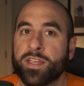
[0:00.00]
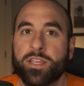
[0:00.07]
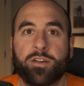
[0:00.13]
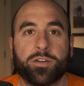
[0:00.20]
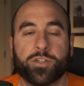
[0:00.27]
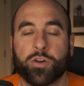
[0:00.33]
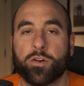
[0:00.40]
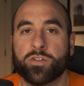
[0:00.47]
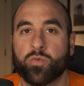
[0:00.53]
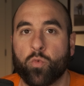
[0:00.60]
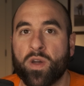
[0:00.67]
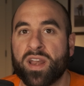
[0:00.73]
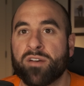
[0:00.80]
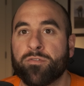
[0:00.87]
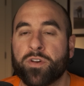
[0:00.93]
You can charge
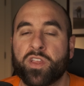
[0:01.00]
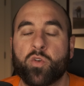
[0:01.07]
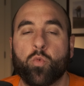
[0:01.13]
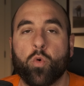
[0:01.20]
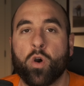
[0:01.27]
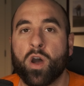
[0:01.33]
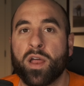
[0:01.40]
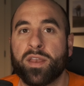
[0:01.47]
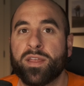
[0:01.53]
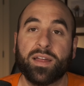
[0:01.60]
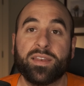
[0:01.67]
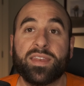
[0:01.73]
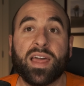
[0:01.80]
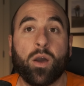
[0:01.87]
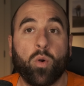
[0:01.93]
whenever you want.
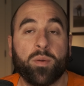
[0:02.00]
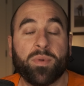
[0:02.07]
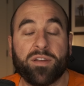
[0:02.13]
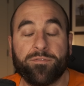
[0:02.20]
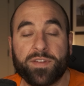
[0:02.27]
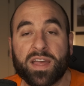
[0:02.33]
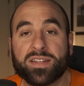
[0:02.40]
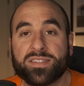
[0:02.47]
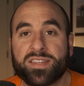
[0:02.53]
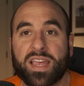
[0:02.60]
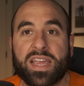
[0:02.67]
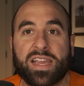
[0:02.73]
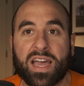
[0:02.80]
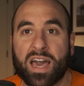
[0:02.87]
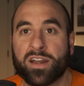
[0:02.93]
Now, when my
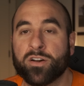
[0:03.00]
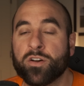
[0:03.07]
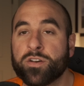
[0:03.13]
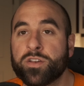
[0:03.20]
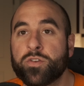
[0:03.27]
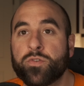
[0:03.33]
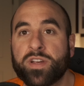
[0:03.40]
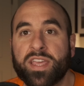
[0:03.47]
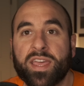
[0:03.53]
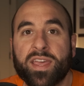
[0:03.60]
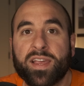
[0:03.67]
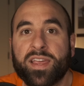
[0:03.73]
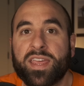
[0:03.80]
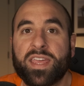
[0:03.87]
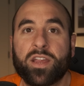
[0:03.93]
fiance got her new
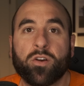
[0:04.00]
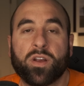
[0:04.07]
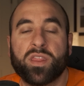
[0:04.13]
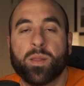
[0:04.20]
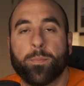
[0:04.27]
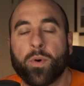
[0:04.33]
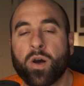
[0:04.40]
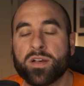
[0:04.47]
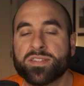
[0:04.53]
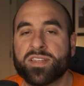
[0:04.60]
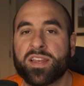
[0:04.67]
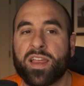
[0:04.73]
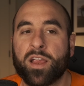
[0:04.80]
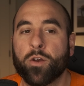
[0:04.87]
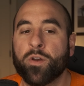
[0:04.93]
gig here in the
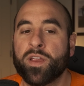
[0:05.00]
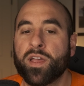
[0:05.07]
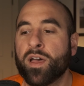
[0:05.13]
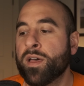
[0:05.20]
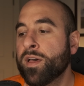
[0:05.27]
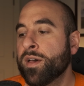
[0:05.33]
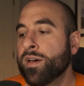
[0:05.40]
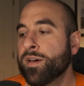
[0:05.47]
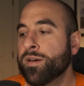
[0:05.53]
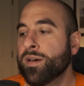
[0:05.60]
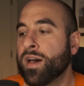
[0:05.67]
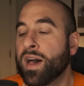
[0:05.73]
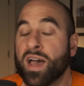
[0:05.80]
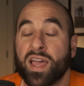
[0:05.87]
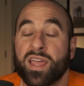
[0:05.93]
Boston area,
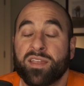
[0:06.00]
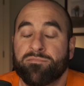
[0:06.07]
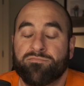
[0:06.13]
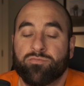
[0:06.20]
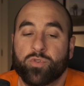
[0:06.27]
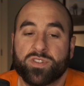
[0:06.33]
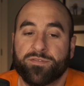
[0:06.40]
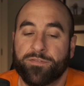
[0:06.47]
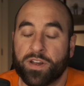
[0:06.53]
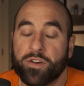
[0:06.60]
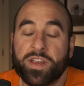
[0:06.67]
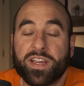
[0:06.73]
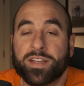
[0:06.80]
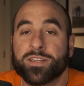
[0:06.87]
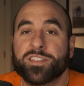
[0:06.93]
I was
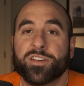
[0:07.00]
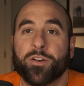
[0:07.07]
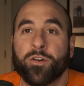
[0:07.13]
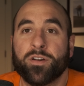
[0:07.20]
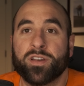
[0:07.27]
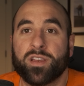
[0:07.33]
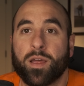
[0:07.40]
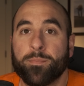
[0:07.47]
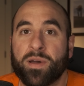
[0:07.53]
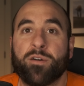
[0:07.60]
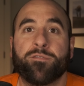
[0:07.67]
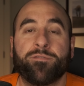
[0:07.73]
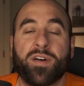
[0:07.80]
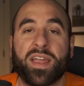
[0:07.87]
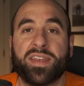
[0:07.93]
very concerned
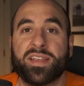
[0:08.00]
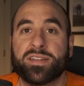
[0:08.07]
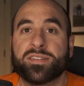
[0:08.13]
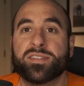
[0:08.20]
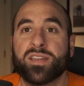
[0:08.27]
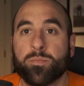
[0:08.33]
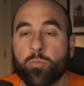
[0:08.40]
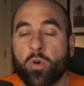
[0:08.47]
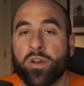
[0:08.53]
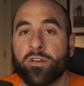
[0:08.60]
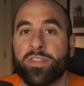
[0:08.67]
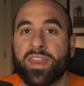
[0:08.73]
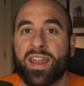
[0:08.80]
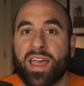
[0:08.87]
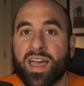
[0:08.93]
about finding somewhere
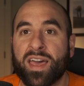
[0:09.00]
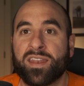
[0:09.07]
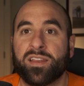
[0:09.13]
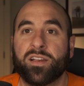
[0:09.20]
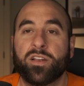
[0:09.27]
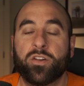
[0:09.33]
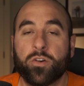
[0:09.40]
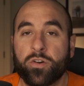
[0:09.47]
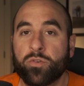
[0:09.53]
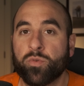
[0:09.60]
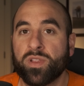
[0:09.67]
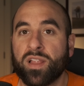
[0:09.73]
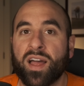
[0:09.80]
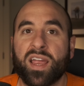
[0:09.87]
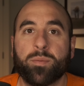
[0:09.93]
that had good,
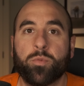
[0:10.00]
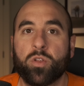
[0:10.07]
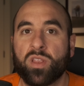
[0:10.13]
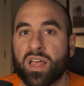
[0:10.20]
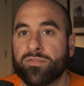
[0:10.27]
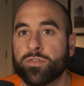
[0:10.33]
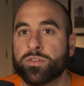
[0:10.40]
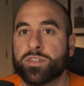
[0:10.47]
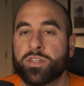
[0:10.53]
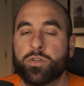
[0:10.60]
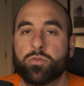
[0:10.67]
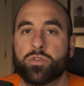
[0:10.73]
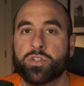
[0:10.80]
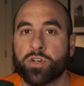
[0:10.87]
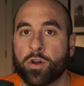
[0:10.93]
reliable level
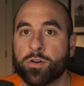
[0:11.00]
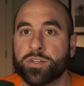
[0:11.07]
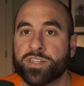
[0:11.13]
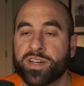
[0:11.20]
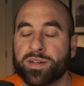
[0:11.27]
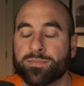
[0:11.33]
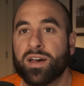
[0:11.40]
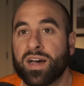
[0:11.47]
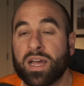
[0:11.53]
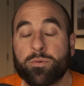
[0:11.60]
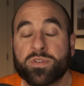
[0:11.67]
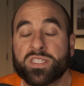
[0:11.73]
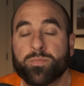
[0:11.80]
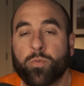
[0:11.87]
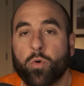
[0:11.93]
2 charging. I
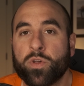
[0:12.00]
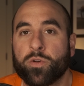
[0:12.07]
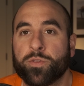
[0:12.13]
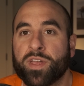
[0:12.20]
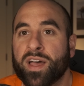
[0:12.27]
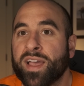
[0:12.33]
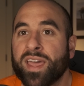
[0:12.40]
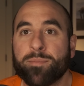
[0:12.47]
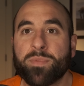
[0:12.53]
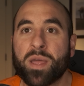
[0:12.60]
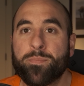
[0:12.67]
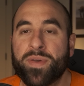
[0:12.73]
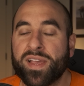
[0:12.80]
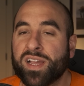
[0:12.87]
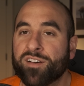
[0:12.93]
was spoiled. I had my
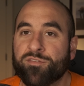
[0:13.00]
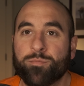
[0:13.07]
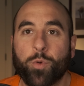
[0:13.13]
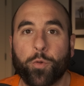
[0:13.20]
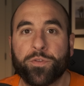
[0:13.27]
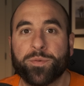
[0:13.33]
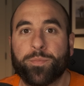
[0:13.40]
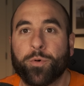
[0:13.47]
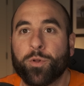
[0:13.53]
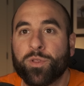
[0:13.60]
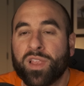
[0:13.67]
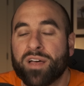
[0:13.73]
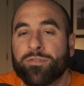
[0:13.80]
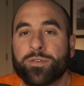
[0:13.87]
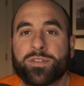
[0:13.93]
pick of multiple
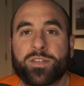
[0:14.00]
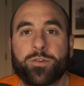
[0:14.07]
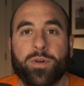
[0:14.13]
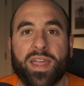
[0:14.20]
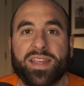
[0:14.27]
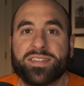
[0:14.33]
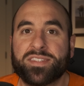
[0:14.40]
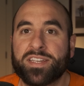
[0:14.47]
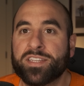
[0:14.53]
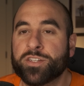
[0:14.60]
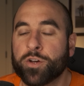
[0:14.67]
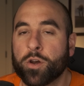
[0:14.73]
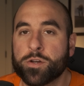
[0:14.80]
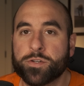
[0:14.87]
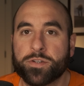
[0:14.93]
level 2 AC
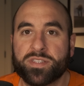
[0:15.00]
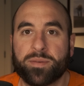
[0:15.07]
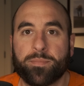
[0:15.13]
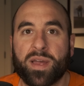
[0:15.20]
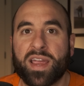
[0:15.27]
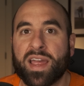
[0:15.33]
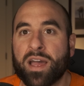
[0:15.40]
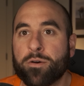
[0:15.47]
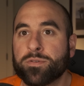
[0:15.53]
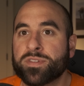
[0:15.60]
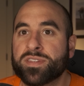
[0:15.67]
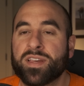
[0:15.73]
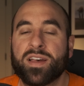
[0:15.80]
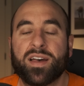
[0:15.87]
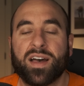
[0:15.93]
chargers at my
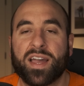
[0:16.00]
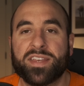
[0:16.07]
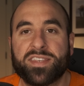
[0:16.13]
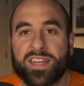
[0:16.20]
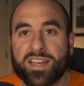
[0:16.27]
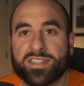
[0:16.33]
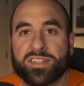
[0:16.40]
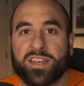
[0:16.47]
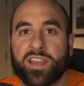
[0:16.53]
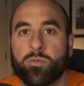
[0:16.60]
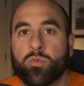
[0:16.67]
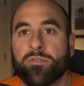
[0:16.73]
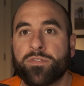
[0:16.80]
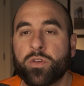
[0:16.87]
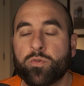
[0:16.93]
house. I tested and
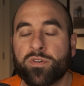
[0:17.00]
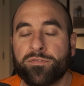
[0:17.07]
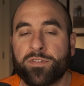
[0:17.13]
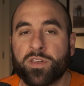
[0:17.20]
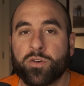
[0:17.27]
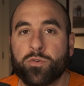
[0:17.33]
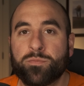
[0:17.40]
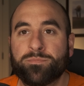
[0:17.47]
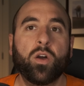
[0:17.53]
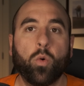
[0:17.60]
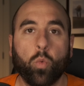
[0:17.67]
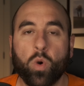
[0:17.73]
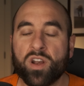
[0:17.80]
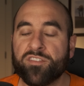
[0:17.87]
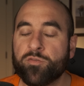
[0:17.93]
reviewed a few.
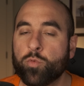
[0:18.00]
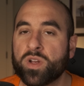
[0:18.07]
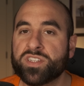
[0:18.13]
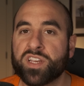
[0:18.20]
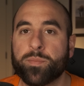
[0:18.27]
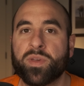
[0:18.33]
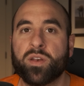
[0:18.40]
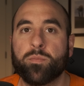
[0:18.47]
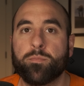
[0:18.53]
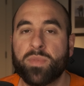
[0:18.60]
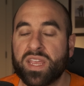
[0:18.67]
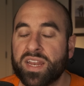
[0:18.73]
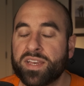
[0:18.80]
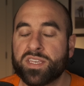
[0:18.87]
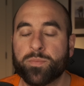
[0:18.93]
One of which I've been
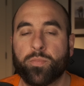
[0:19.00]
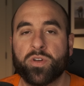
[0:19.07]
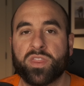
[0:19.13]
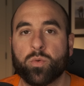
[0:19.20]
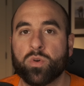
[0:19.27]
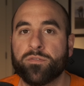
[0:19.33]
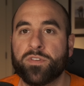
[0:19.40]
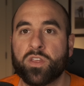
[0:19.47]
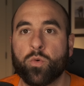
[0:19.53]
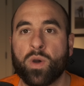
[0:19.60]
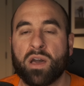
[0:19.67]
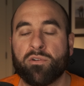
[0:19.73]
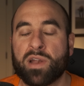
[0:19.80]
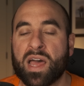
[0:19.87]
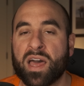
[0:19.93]
meaning to put the review
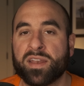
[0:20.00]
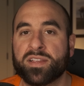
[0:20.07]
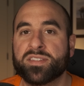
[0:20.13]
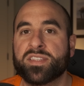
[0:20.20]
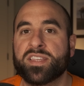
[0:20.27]
out on is